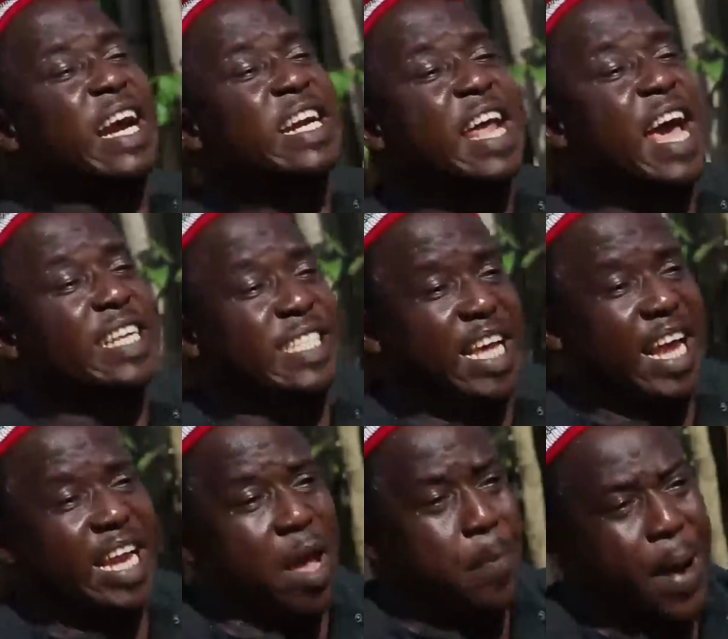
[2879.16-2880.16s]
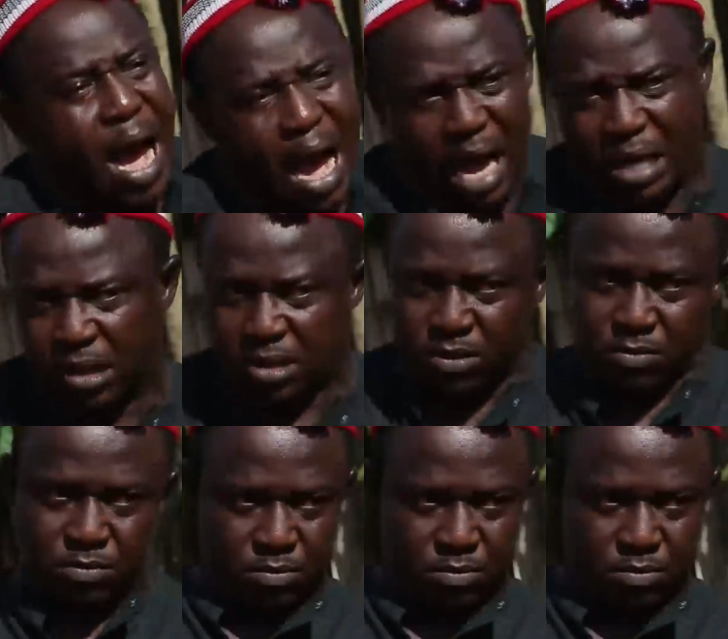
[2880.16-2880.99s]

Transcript: Agnes, see the bad.